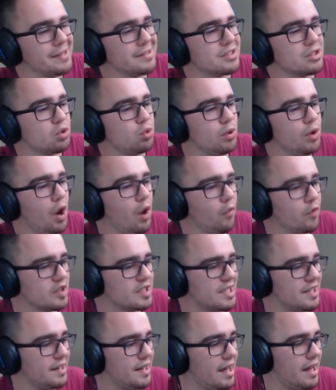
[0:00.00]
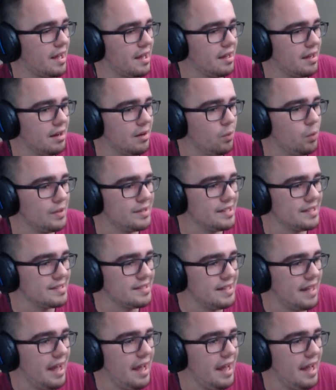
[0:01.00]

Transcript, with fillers: screwed over today with this